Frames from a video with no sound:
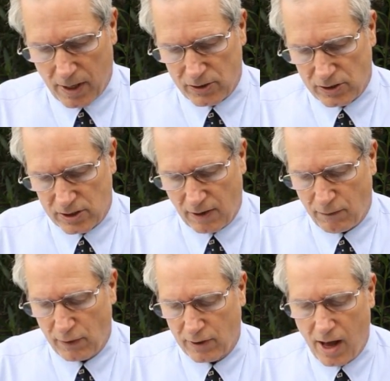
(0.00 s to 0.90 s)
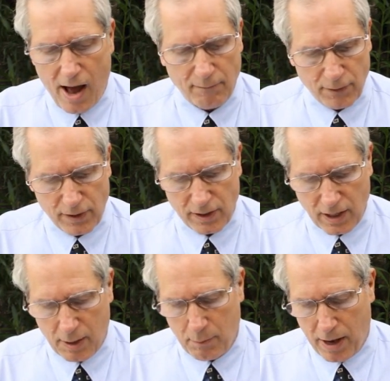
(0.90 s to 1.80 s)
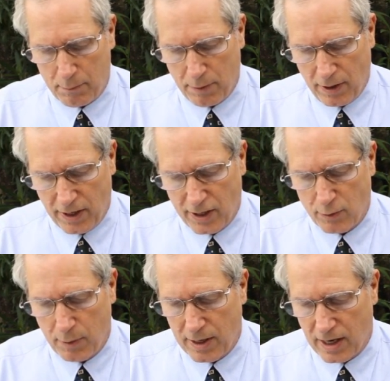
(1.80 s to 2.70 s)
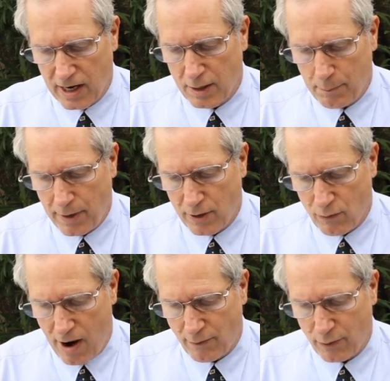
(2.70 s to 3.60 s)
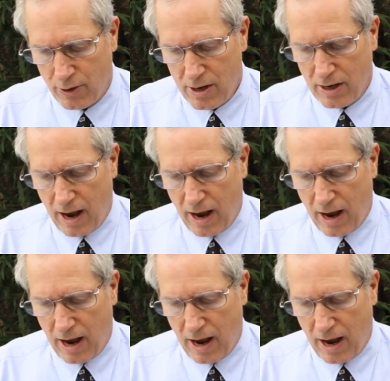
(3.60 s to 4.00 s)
She says, I feel confident in my ability to be an independent driver